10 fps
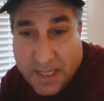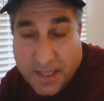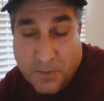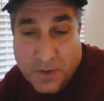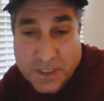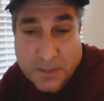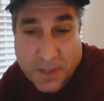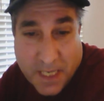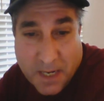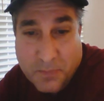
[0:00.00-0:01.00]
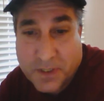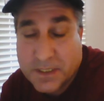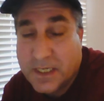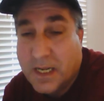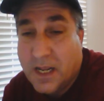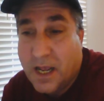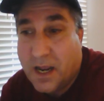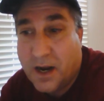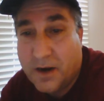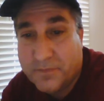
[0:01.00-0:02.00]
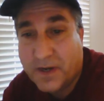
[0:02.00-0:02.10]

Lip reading: And then once he became president, I've